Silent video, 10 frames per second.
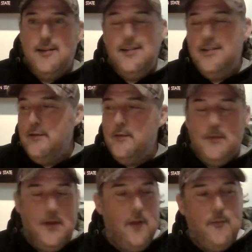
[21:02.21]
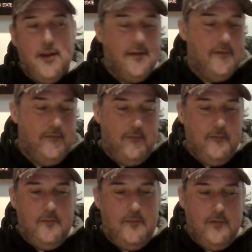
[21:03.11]
And I'm like,
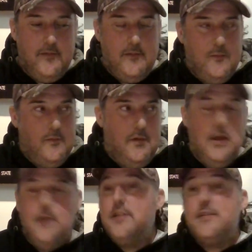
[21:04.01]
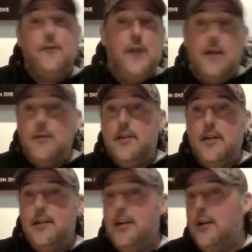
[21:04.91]
it was just a family thing. They